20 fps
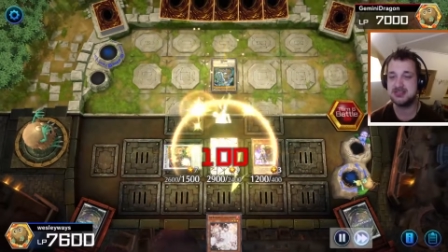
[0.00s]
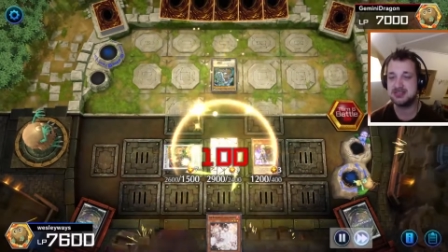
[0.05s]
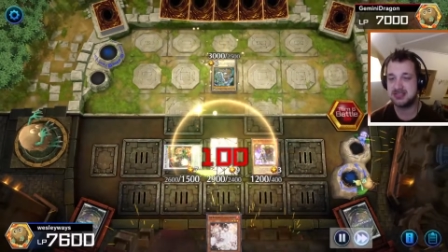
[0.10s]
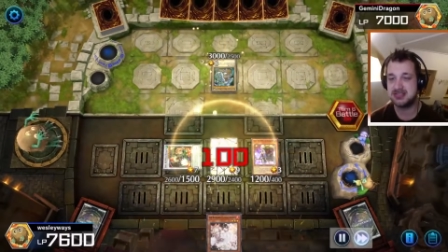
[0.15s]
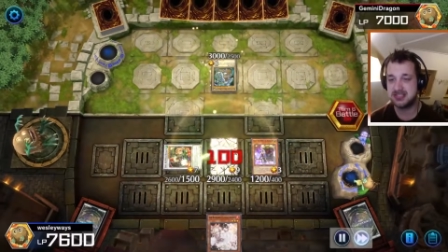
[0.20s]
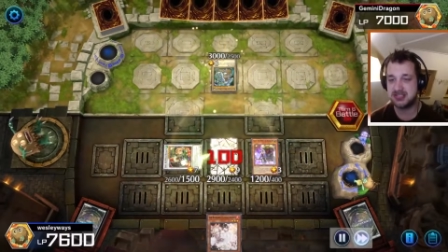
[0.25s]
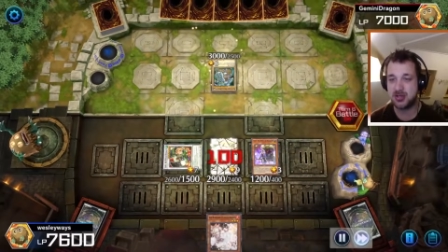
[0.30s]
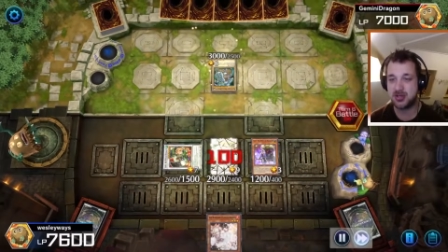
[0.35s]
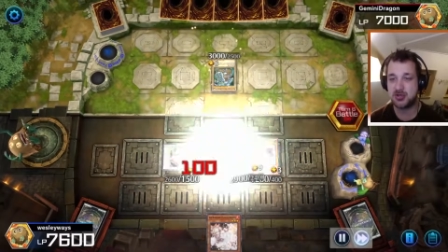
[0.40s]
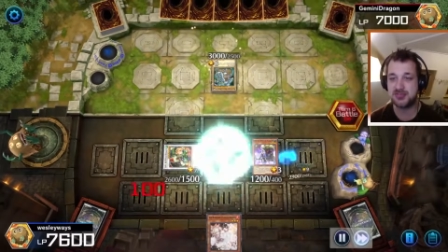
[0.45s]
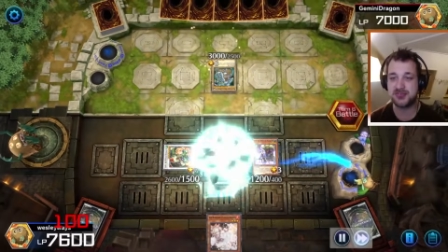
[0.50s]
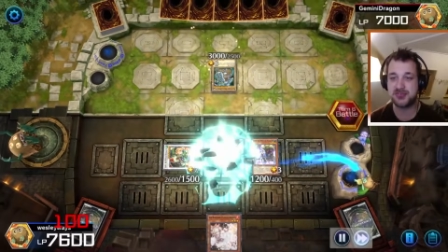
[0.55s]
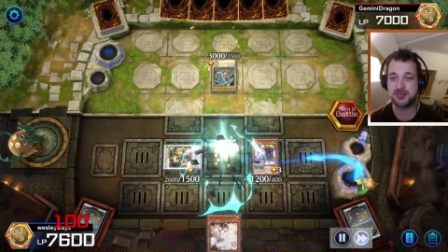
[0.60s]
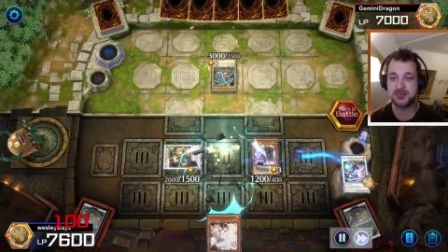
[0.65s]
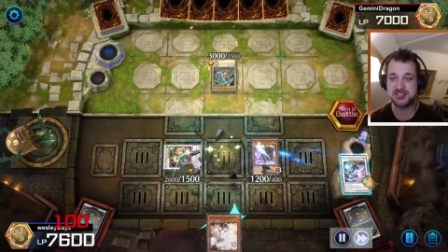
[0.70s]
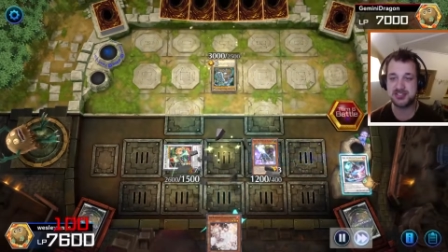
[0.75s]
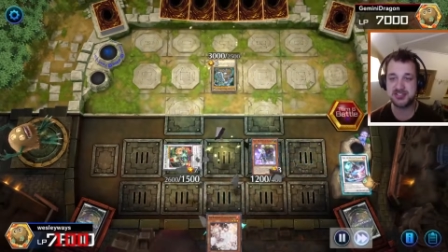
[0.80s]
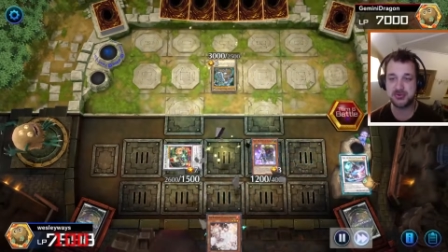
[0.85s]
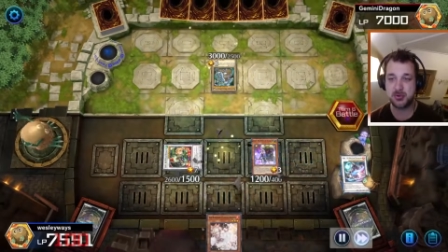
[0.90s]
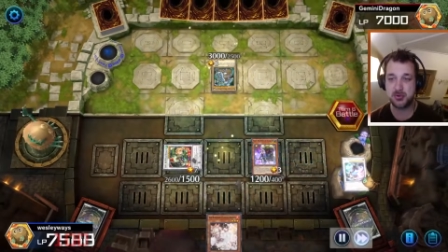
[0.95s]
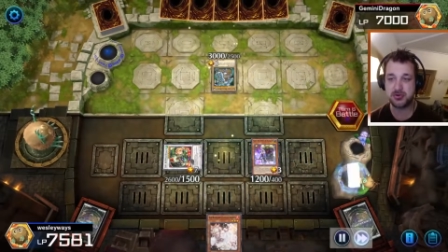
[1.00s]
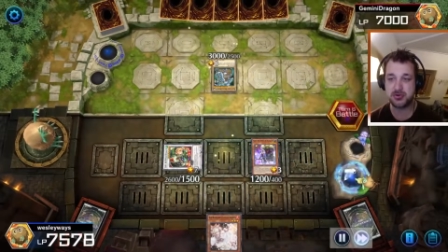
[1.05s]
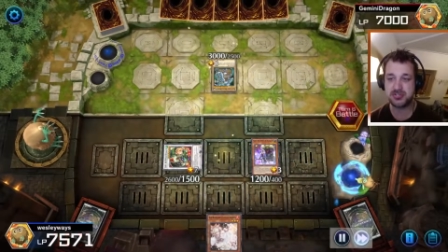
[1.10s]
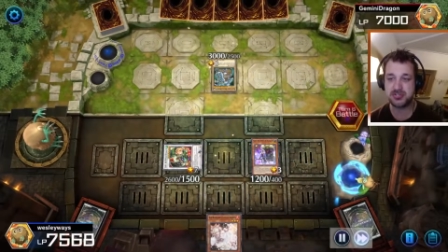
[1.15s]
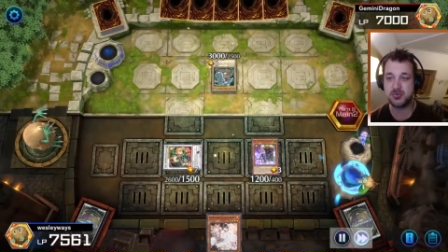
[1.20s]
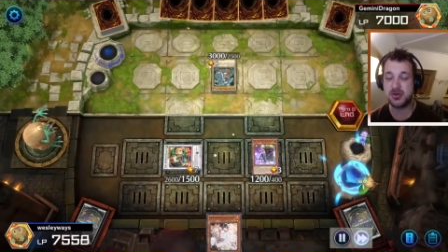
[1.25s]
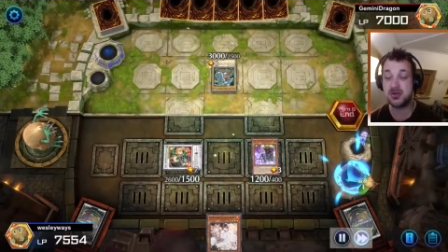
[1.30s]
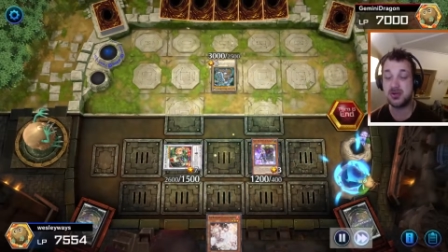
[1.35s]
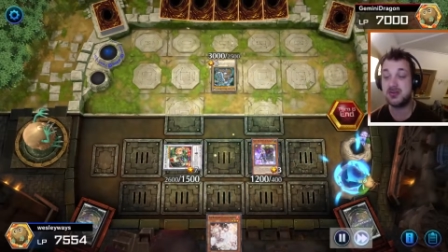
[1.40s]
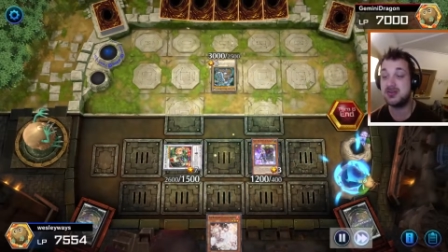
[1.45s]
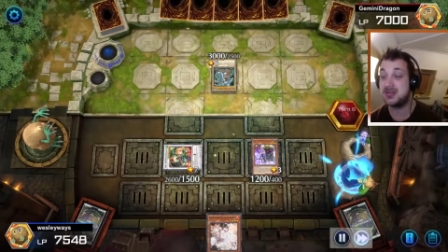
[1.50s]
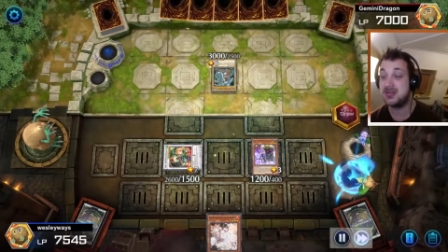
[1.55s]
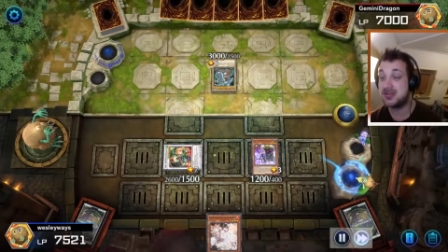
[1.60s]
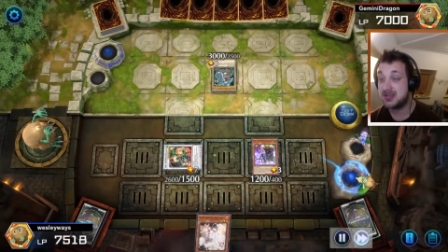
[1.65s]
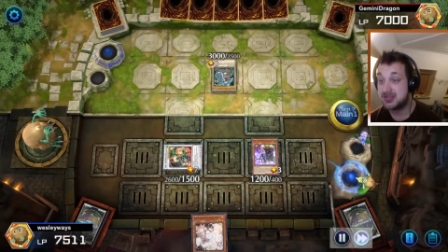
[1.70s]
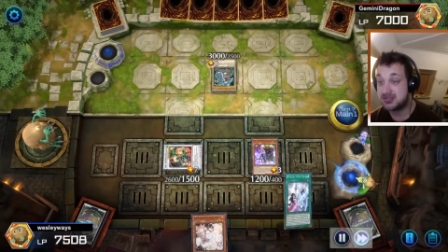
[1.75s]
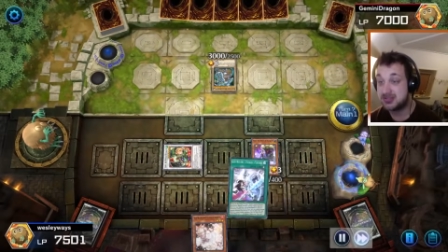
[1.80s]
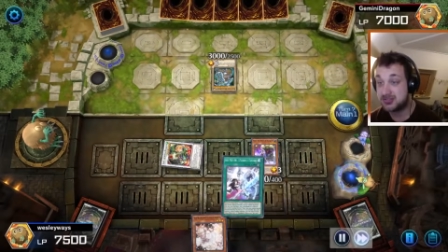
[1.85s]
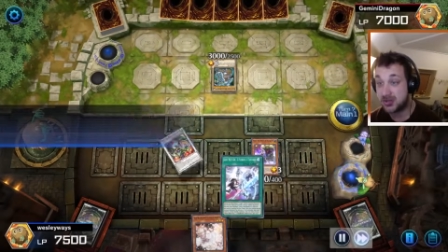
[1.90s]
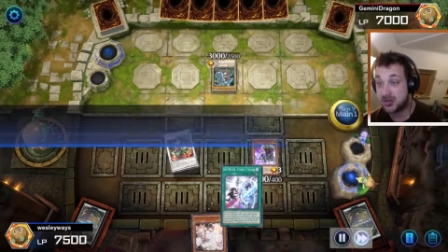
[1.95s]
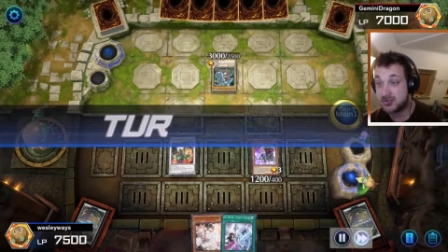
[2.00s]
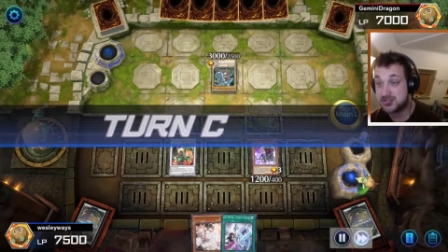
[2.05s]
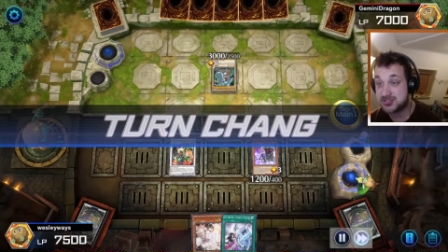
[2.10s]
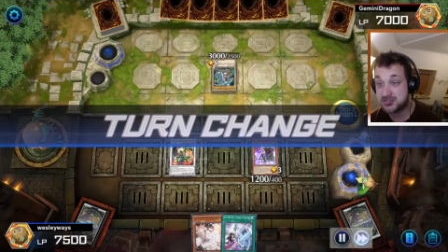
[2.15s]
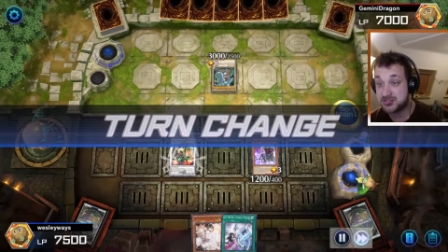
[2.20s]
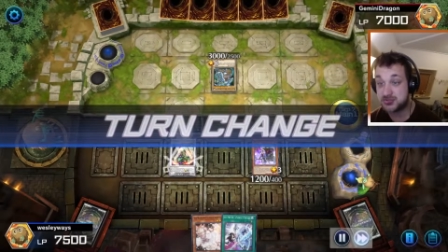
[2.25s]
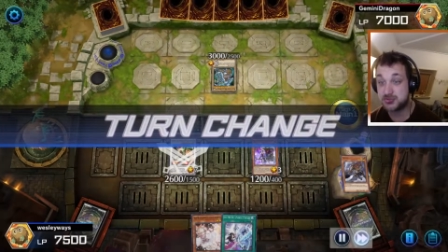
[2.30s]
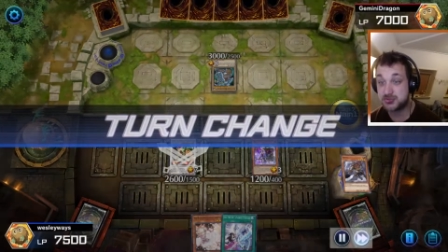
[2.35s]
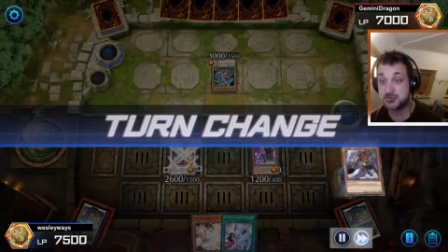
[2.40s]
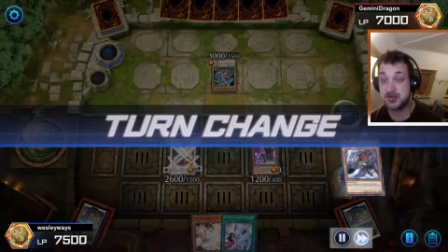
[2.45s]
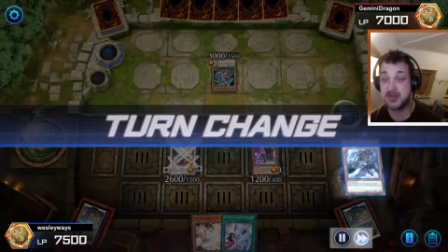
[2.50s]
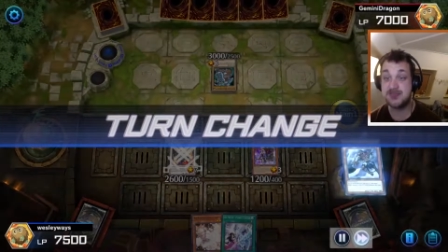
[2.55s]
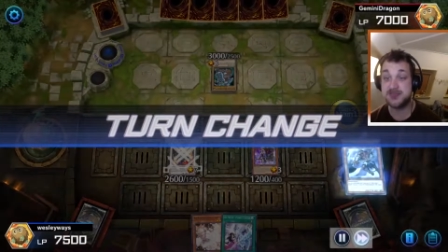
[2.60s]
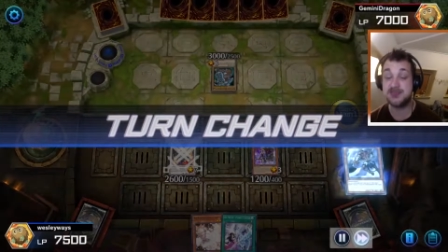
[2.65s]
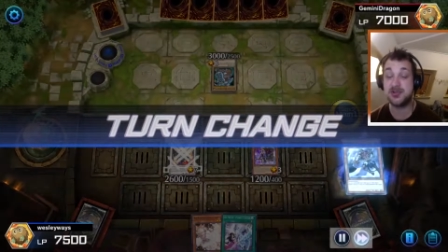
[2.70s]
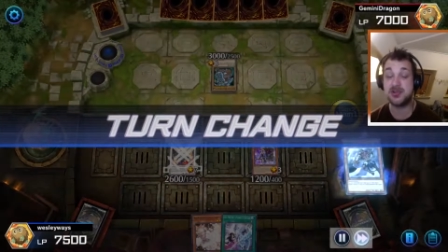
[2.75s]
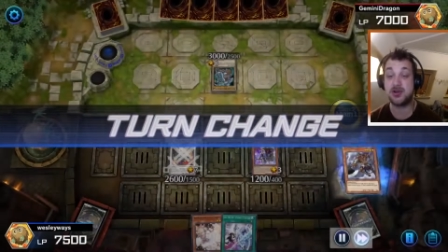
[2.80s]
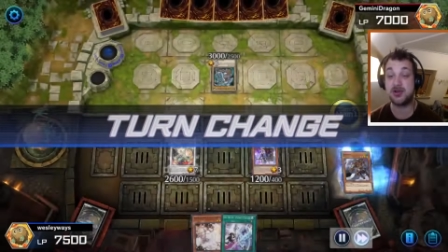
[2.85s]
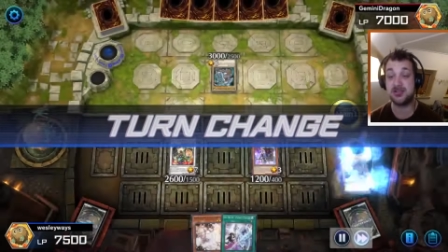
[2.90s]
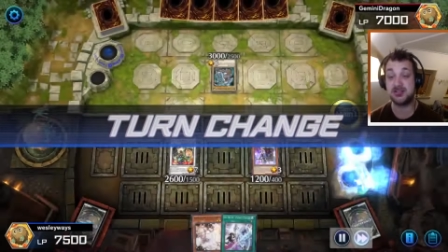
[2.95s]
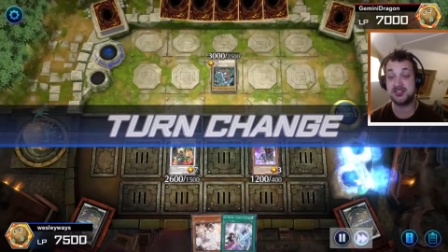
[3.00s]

He goes for my strongest one, goes to the graveyard.